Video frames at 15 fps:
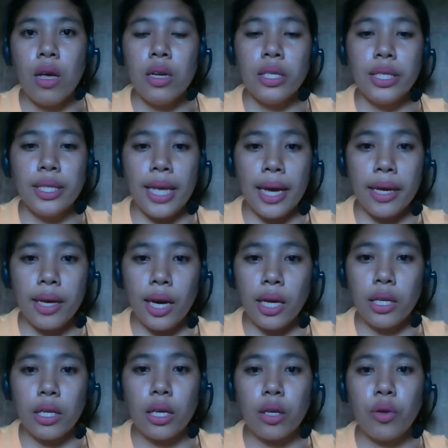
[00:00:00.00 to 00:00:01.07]

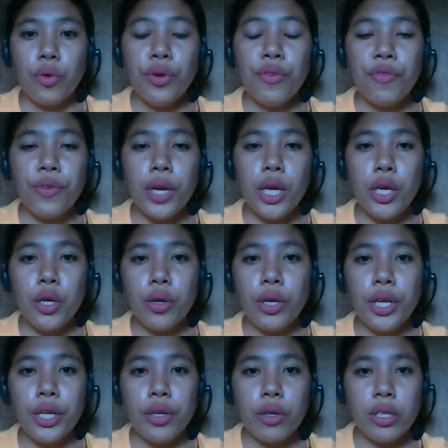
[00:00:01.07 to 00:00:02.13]
Second, configure
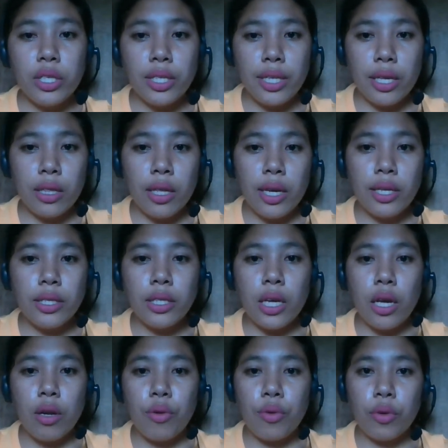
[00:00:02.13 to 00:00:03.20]
your settings
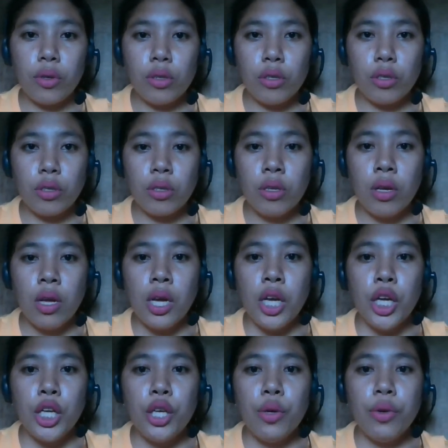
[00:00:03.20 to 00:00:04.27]
and rules.
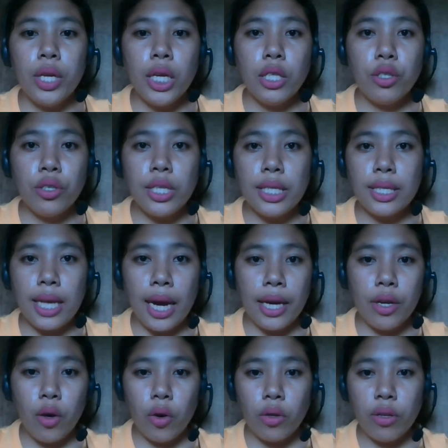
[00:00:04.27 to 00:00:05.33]
You need to decide
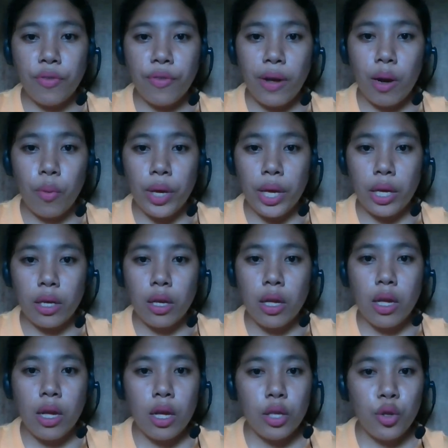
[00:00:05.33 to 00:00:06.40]
on the following.
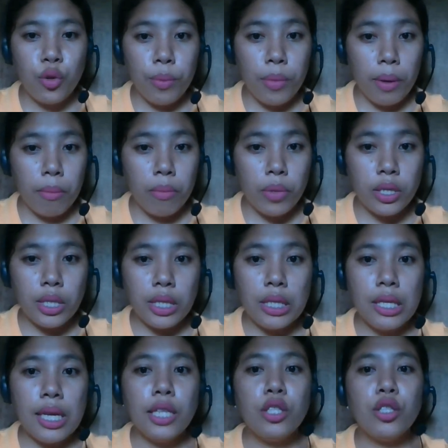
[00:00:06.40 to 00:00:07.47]
Do members
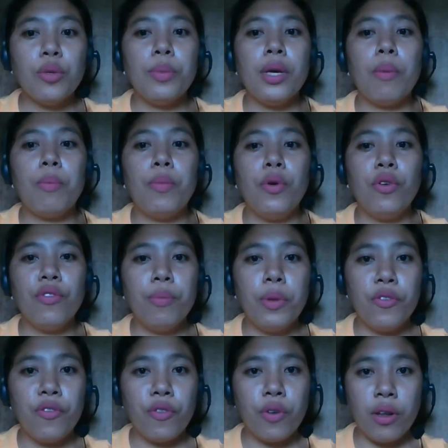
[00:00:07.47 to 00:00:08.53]
need to be approved
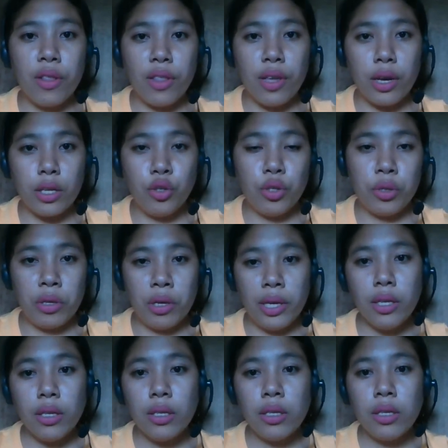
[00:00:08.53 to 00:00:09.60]
before they can
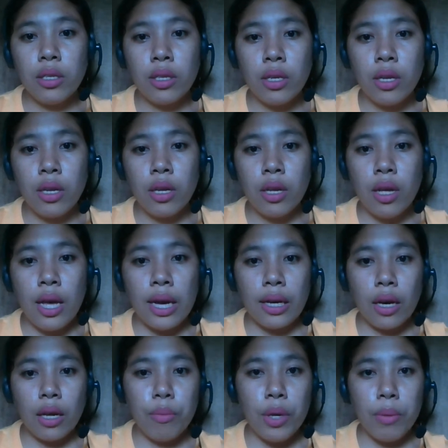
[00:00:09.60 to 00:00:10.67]
join?
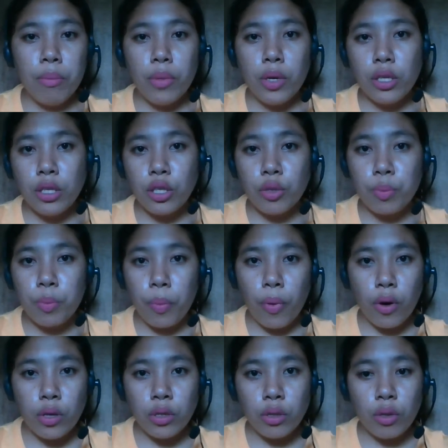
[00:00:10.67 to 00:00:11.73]
Can members
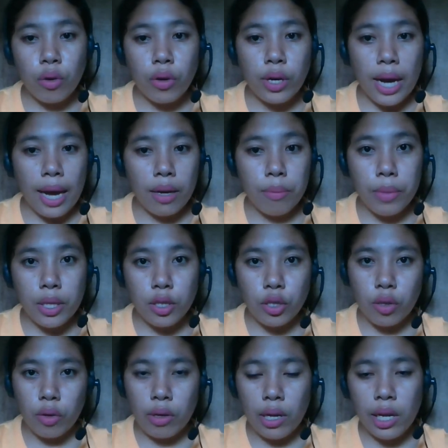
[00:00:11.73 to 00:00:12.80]
post or admins
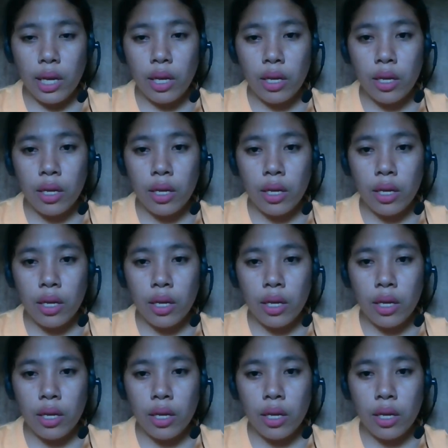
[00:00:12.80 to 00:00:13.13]
only?